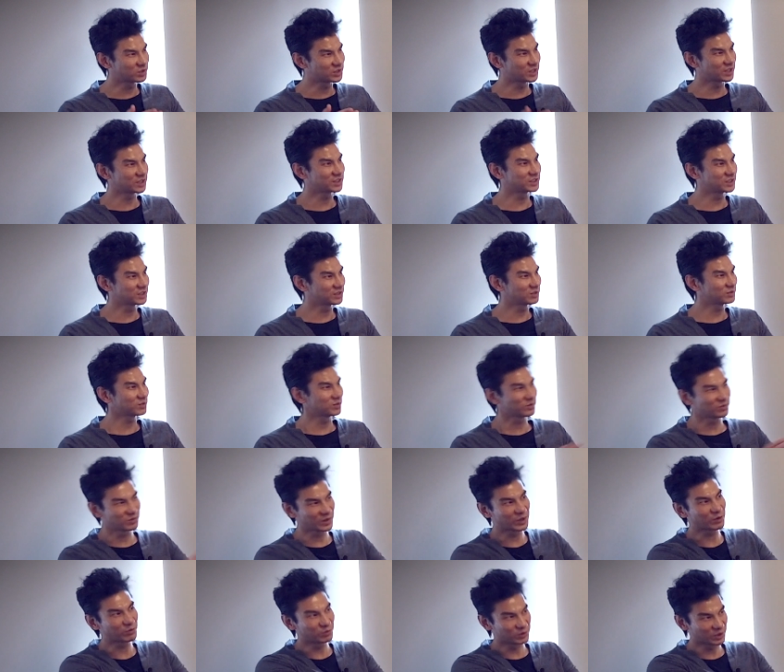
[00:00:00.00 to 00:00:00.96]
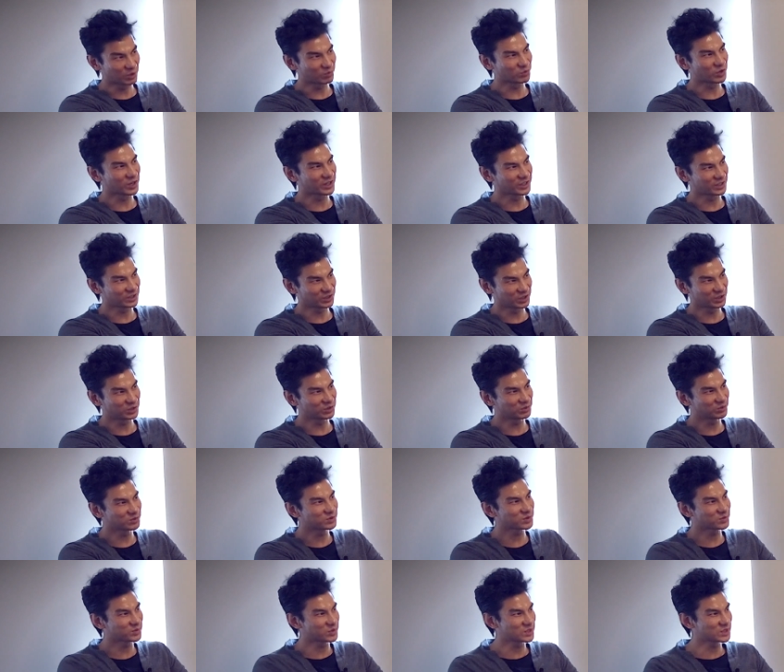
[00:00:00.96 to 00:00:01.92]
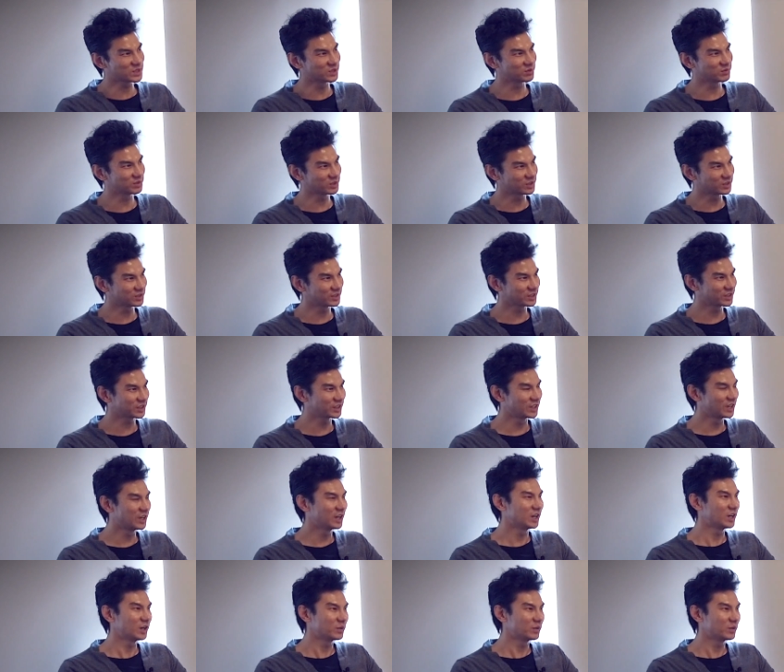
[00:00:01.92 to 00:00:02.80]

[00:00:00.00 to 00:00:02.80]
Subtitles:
productive, like when I'm writing code specifically,